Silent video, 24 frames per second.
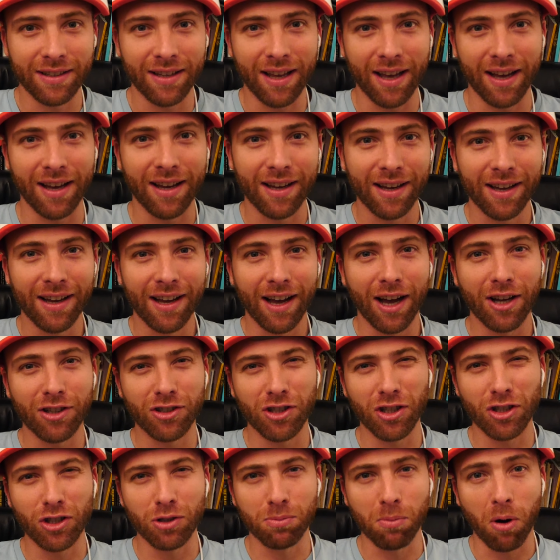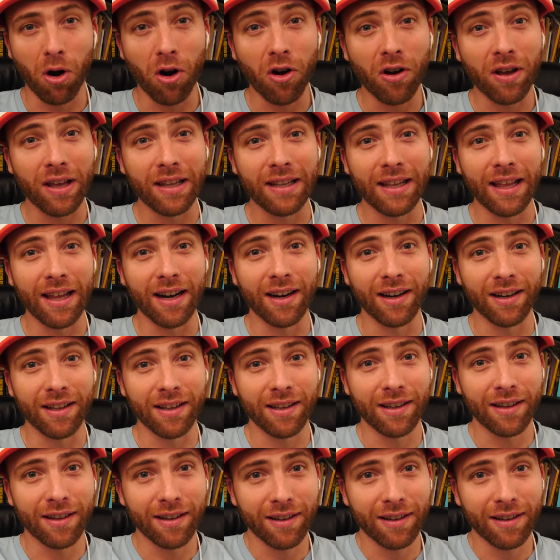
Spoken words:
yeah, I'll see you tomorrow in Italy.